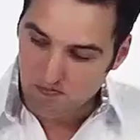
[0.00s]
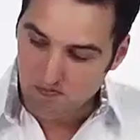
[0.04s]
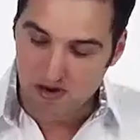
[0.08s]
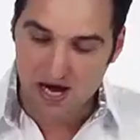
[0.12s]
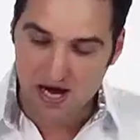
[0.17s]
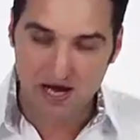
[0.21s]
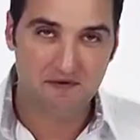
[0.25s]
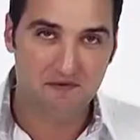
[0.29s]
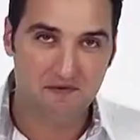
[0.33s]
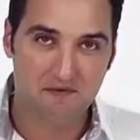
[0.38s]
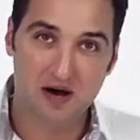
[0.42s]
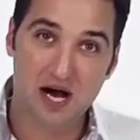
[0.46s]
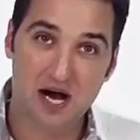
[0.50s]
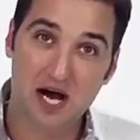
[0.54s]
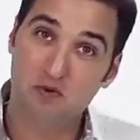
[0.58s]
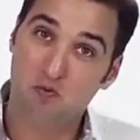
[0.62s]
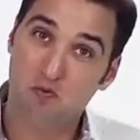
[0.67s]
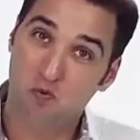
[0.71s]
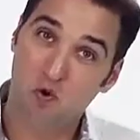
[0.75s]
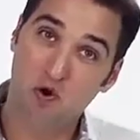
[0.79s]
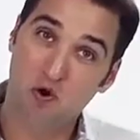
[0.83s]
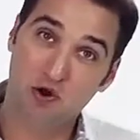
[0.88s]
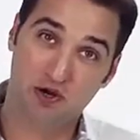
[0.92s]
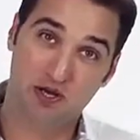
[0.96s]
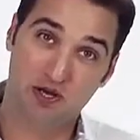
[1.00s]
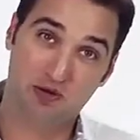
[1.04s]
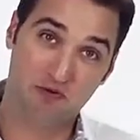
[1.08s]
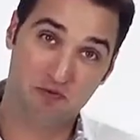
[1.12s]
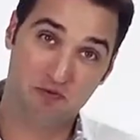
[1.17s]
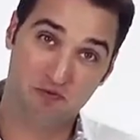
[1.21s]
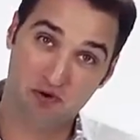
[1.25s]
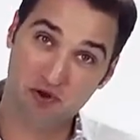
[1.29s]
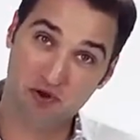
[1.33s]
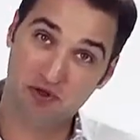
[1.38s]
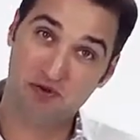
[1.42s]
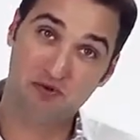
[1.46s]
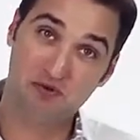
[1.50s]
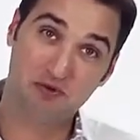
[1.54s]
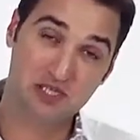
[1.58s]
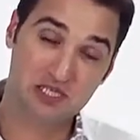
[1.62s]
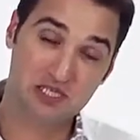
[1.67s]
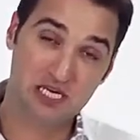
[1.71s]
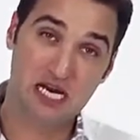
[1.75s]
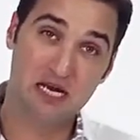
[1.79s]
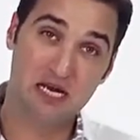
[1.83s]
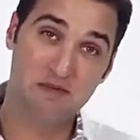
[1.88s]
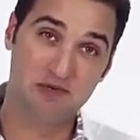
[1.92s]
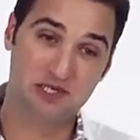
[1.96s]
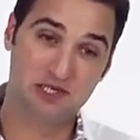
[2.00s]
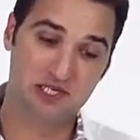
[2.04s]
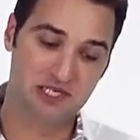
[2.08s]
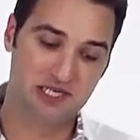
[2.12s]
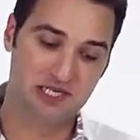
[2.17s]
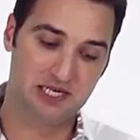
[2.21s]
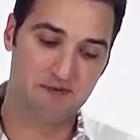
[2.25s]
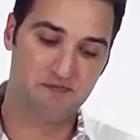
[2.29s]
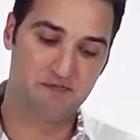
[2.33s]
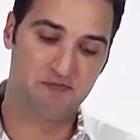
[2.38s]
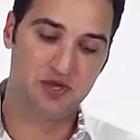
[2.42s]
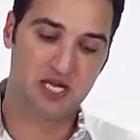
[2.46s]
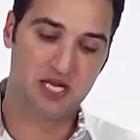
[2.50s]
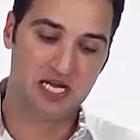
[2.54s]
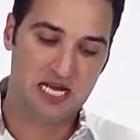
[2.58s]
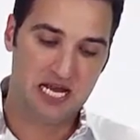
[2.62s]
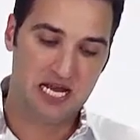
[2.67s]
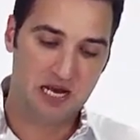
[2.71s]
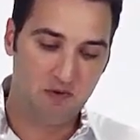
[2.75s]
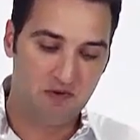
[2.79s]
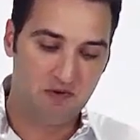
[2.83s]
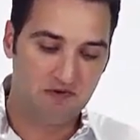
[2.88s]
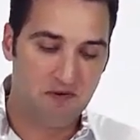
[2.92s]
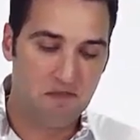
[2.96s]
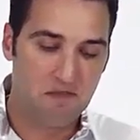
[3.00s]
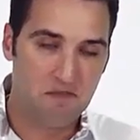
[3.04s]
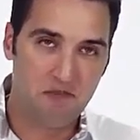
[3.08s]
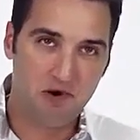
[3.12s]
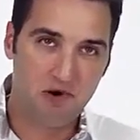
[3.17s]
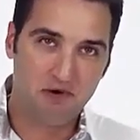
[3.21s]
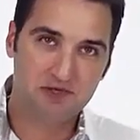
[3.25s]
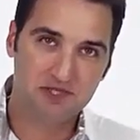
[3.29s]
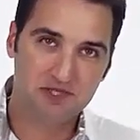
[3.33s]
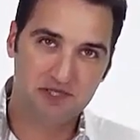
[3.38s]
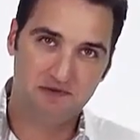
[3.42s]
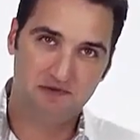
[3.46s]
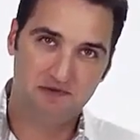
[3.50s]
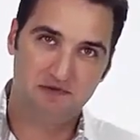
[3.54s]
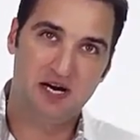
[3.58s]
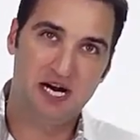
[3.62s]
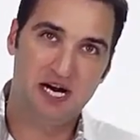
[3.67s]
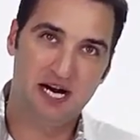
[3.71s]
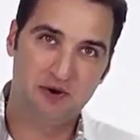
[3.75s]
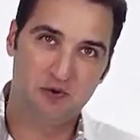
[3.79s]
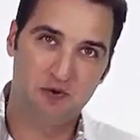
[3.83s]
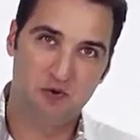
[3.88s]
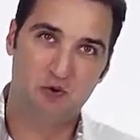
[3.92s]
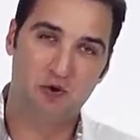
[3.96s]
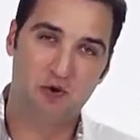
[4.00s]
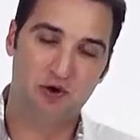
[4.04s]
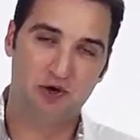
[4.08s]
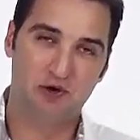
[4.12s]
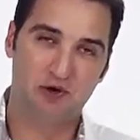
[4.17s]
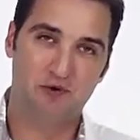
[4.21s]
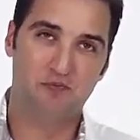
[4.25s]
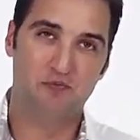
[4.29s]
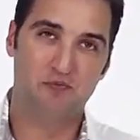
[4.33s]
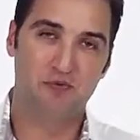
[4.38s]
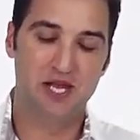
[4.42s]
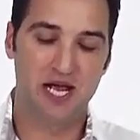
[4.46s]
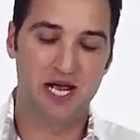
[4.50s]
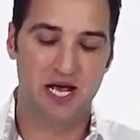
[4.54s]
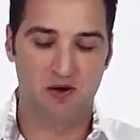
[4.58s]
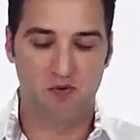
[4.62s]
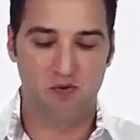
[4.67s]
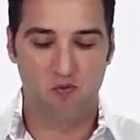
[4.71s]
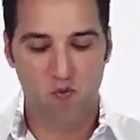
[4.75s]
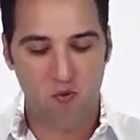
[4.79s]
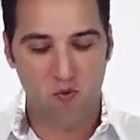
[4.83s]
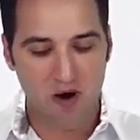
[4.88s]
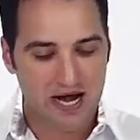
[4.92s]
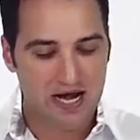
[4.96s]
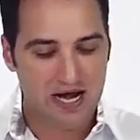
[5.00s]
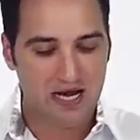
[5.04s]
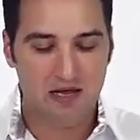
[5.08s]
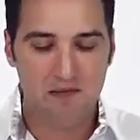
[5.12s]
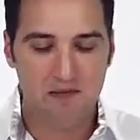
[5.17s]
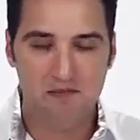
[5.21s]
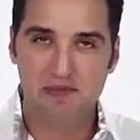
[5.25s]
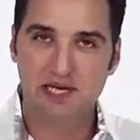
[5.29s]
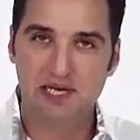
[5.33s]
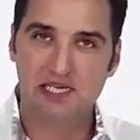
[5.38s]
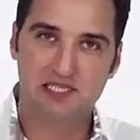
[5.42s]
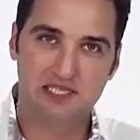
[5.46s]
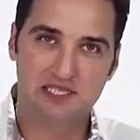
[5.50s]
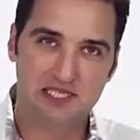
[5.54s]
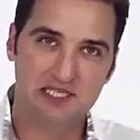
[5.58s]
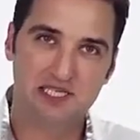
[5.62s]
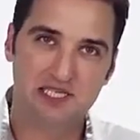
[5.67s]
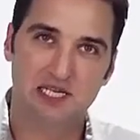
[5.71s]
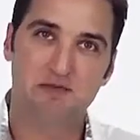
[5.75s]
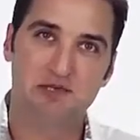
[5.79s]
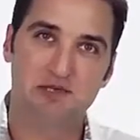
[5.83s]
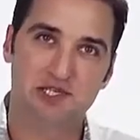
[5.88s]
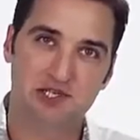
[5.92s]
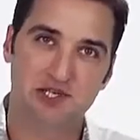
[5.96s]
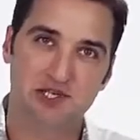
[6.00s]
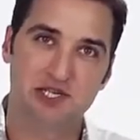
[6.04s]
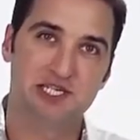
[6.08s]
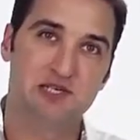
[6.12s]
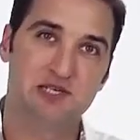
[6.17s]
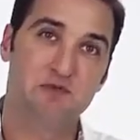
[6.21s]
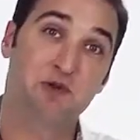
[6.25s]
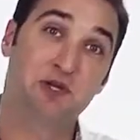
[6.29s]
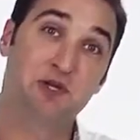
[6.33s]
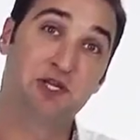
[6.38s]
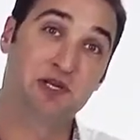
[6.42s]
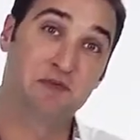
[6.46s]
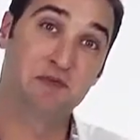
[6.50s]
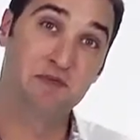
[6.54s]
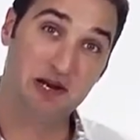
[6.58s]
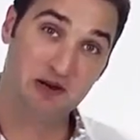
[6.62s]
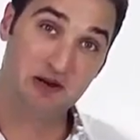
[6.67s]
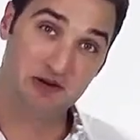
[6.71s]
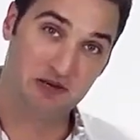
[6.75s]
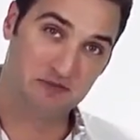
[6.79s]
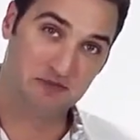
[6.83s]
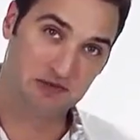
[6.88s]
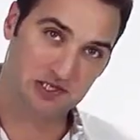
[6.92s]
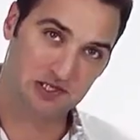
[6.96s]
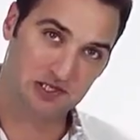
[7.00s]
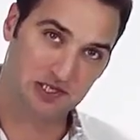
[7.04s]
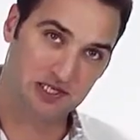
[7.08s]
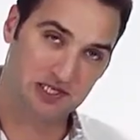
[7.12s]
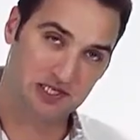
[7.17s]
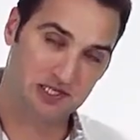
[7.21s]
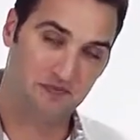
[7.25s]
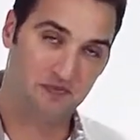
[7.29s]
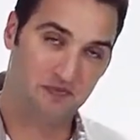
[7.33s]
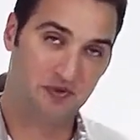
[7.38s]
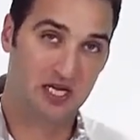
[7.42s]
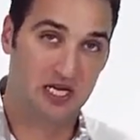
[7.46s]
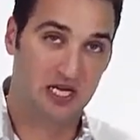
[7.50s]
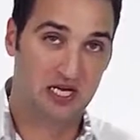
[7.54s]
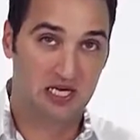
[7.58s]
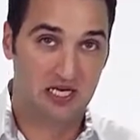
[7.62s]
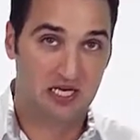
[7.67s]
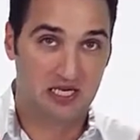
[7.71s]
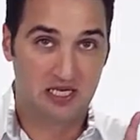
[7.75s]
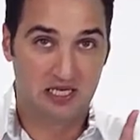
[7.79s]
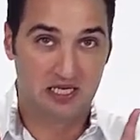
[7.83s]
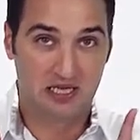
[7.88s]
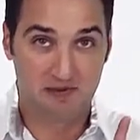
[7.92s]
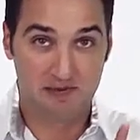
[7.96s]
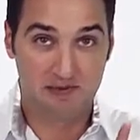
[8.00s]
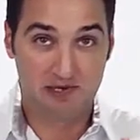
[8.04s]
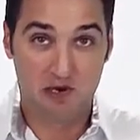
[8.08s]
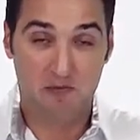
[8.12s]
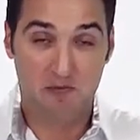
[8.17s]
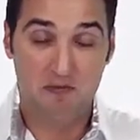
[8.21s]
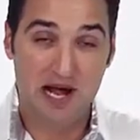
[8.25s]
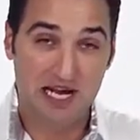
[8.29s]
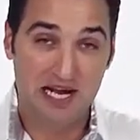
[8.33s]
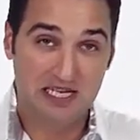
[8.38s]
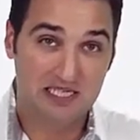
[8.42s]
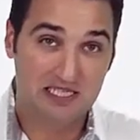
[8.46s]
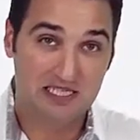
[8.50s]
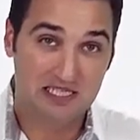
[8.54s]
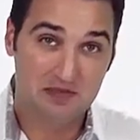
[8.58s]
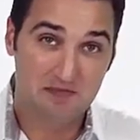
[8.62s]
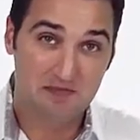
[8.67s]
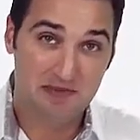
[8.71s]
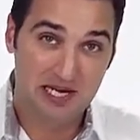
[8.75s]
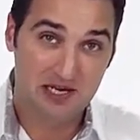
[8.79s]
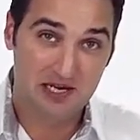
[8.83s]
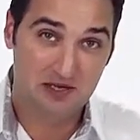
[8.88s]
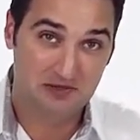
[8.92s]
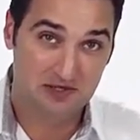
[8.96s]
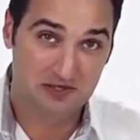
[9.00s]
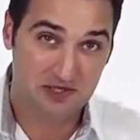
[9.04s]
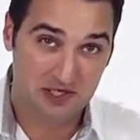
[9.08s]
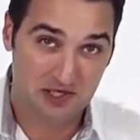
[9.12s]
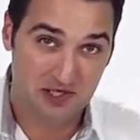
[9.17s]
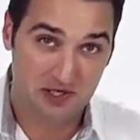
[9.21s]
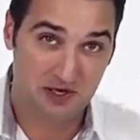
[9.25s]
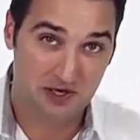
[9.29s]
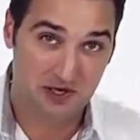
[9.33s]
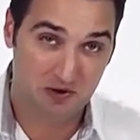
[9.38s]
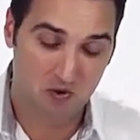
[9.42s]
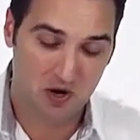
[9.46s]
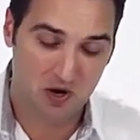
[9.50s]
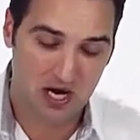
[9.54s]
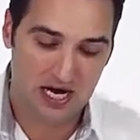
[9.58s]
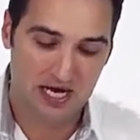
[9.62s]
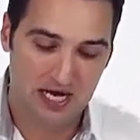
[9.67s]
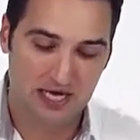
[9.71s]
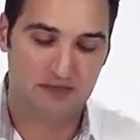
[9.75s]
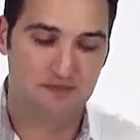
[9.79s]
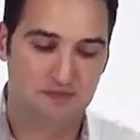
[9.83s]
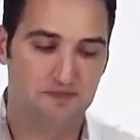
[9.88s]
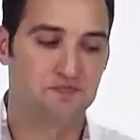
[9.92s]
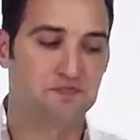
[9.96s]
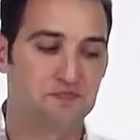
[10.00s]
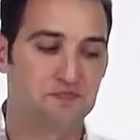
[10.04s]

modified water that we've put through a Tyent machine, and we've emulsified oil. Now, why did I mix this demonstration with the tomato demonstration? Let me go back to the tomatoes and show you why.